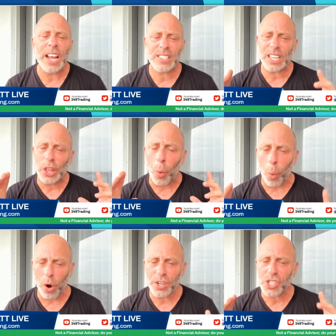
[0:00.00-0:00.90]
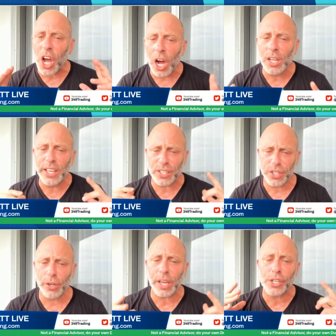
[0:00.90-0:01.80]
it's like the worst,
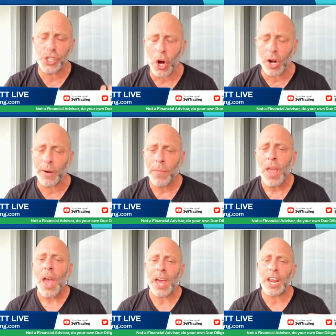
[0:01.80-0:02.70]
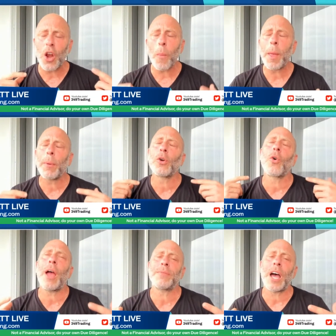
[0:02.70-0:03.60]
ugliest looking chart. And I know people
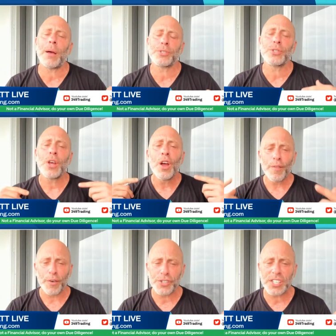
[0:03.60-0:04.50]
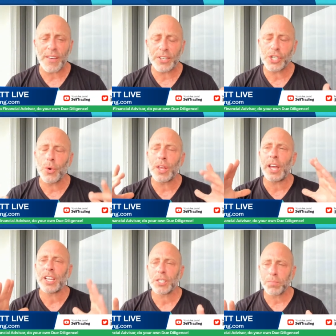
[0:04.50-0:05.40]
grabbed options for 7.2, and
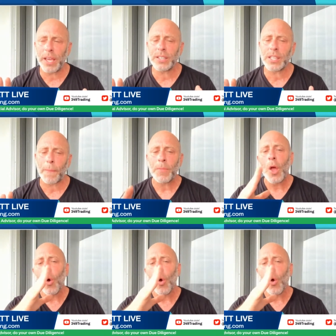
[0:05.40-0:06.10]
I explained to them,